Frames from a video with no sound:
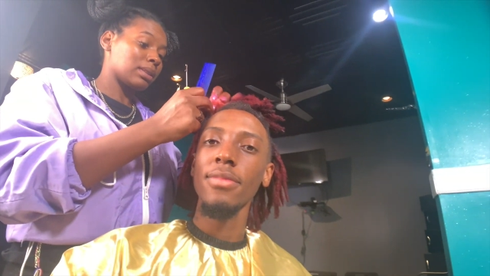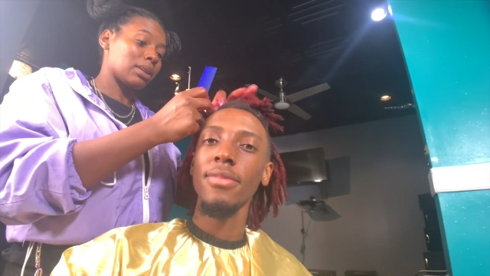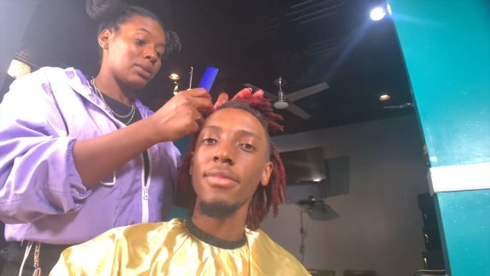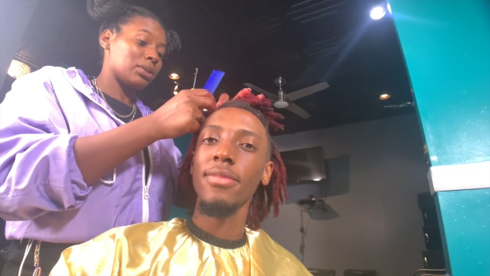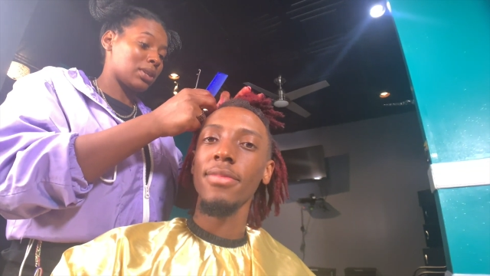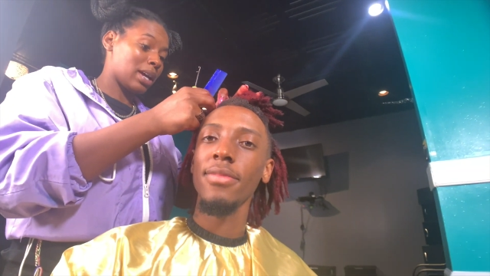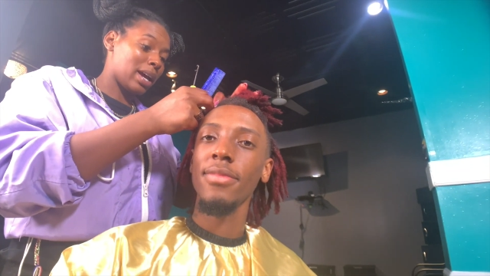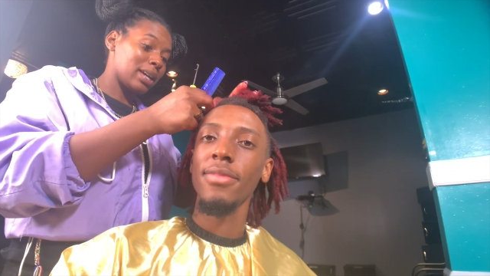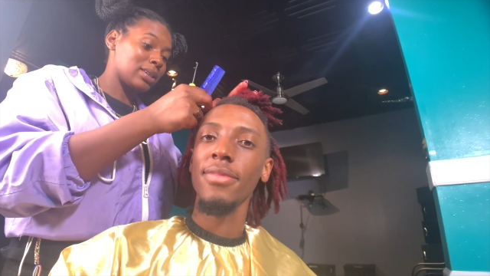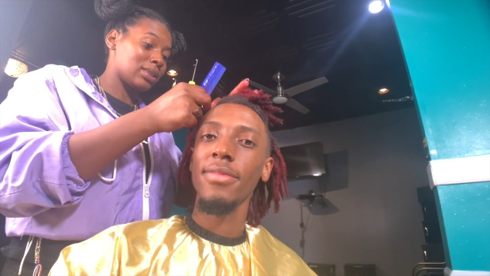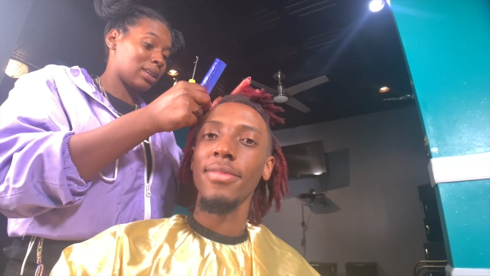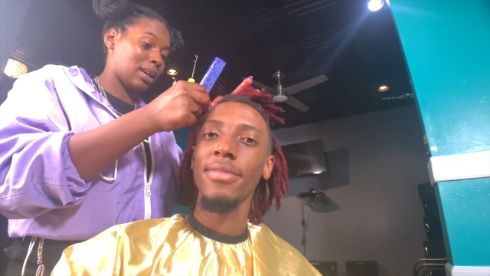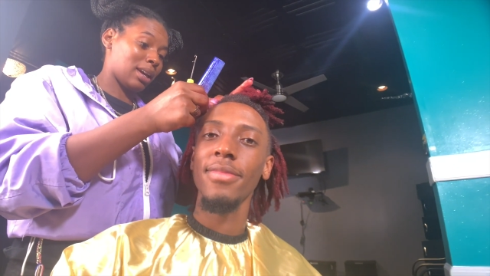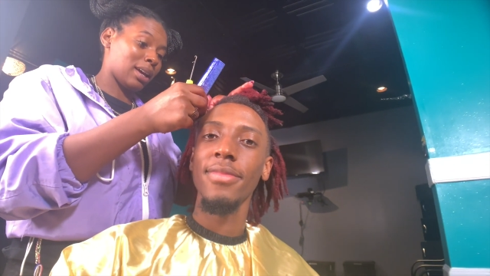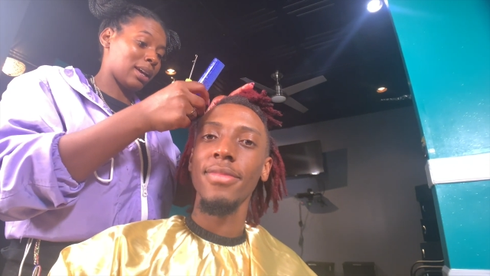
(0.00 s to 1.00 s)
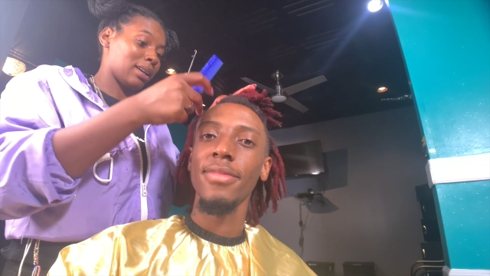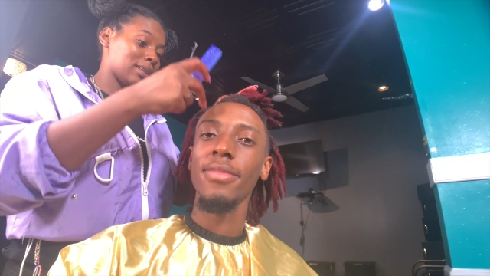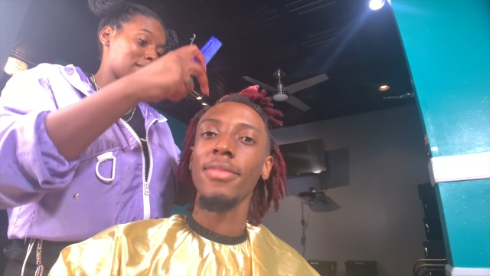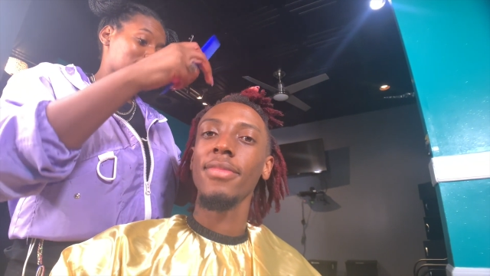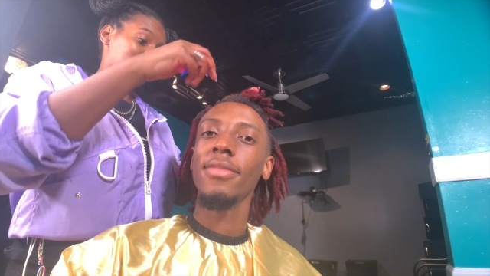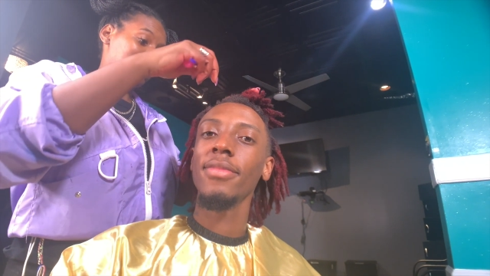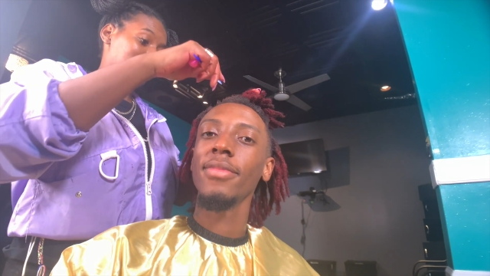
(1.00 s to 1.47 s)
Speaker 1: searching hashtags.
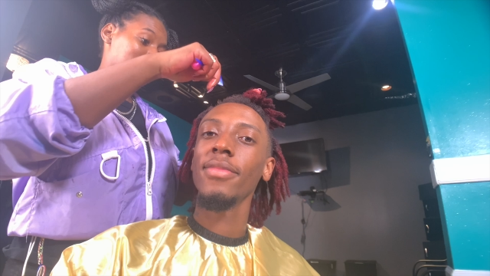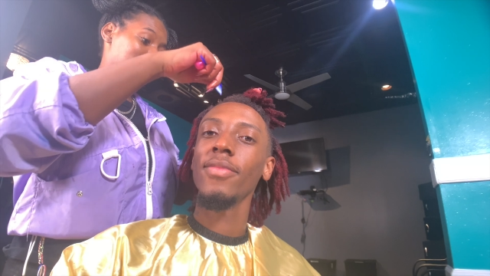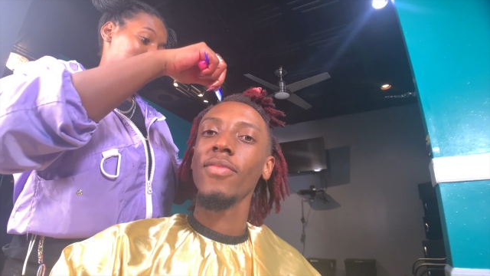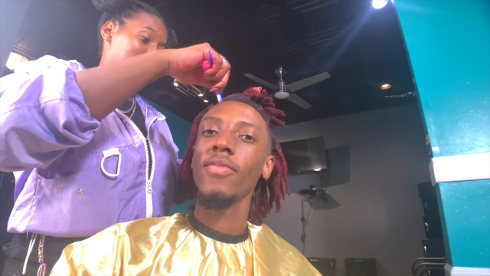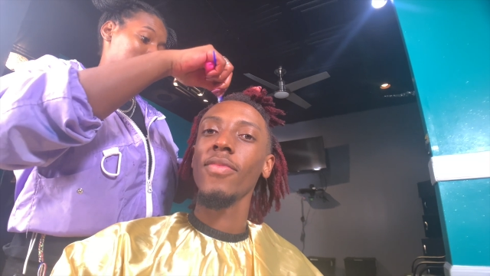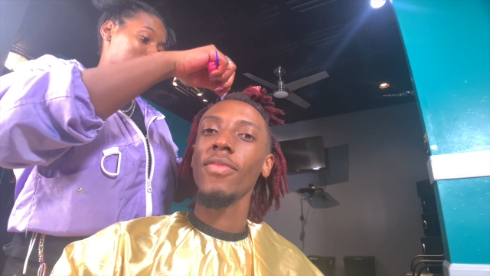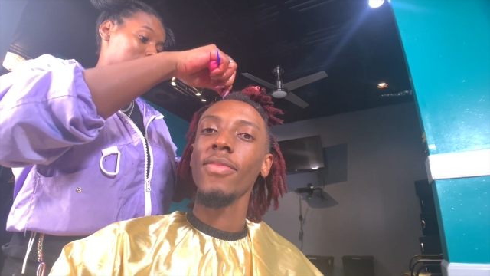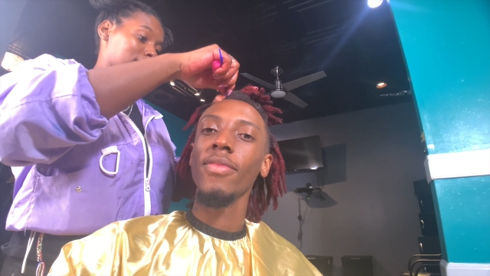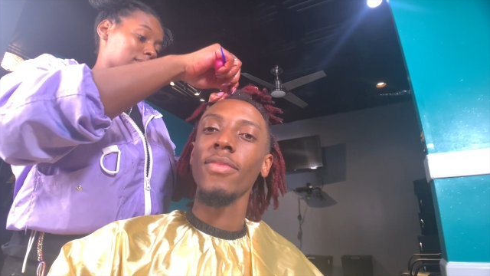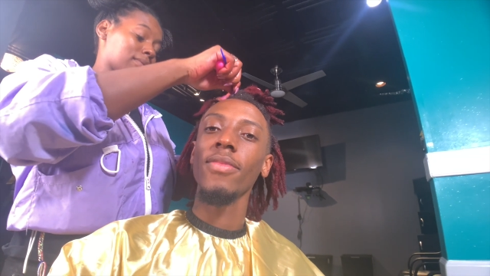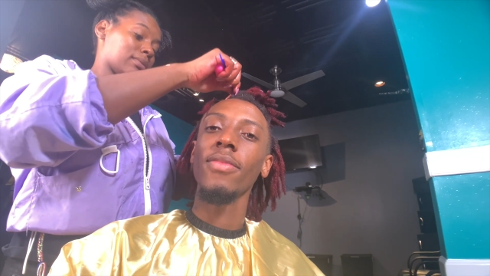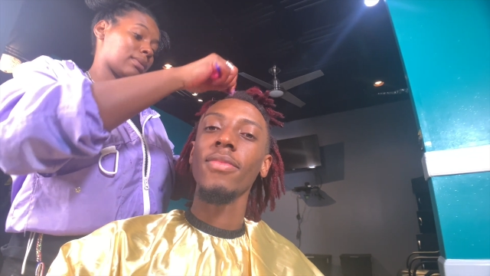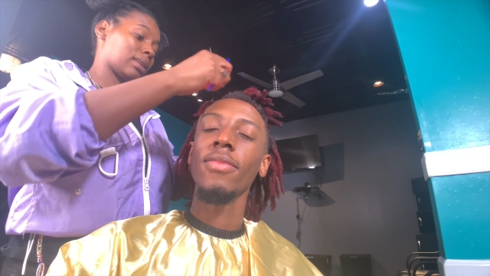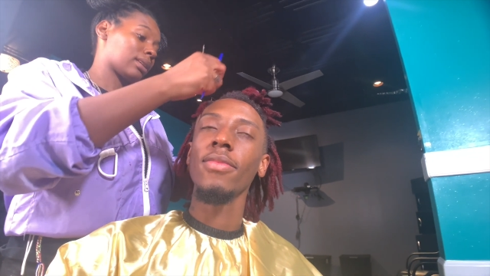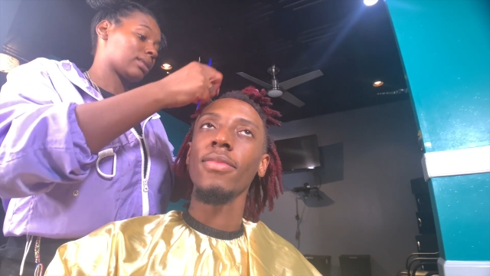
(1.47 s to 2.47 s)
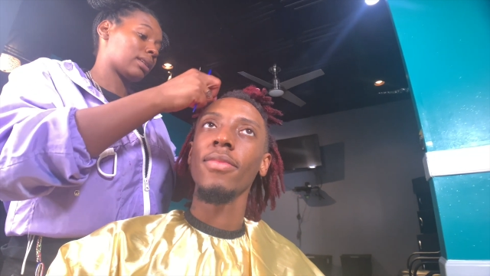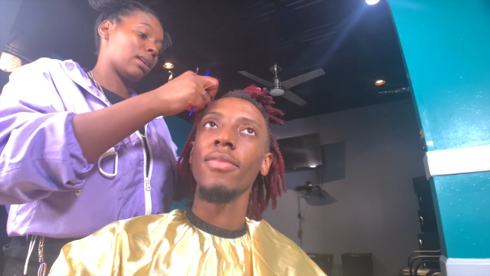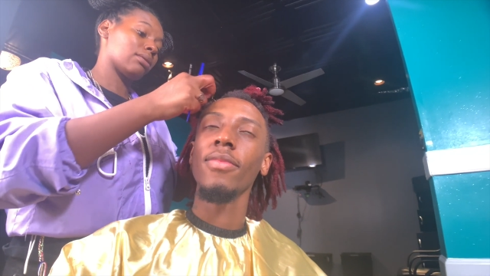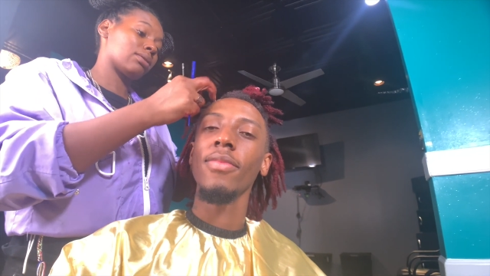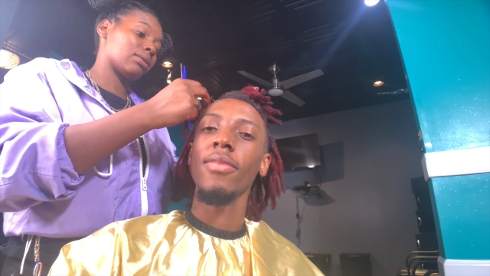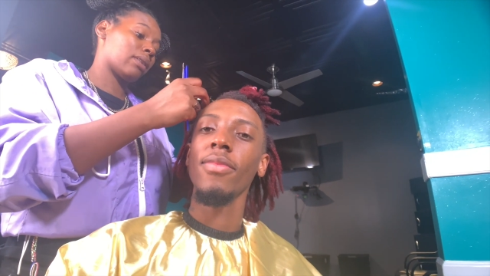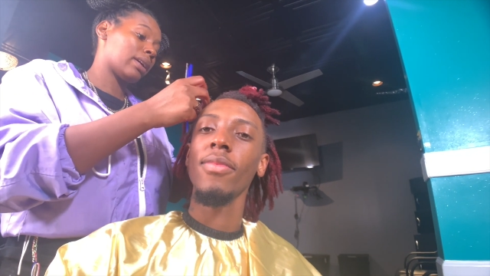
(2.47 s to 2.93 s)
Sounds
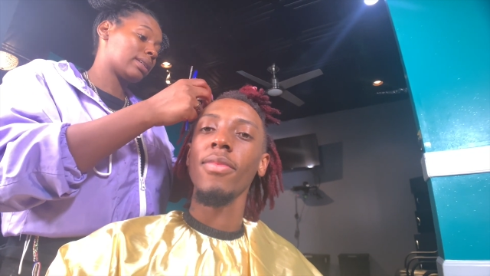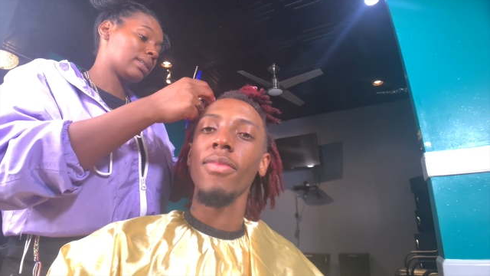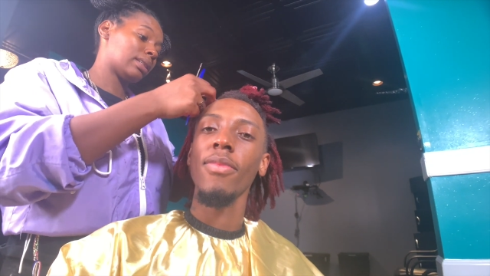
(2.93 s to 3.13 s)
crazy,